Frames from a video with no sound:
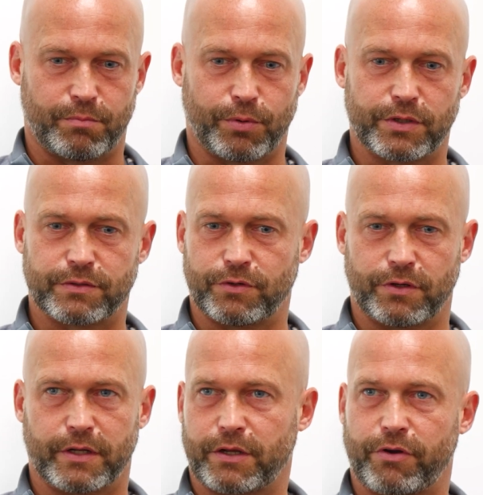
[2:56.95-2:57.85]
the boys have
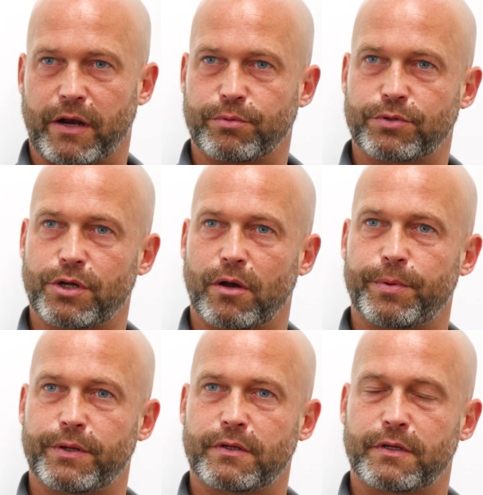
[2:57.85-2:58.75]
done an incredible
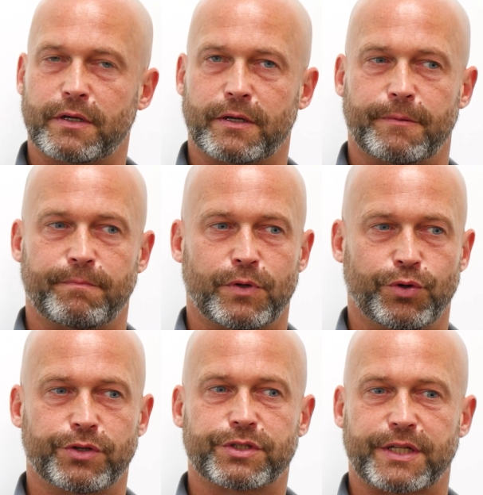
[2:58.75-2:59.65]
job at
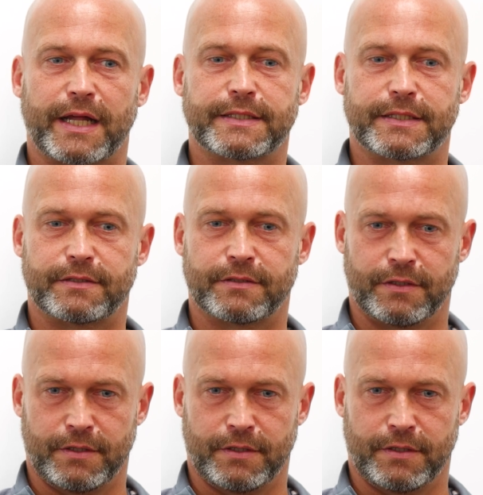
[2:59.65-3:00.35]
understanding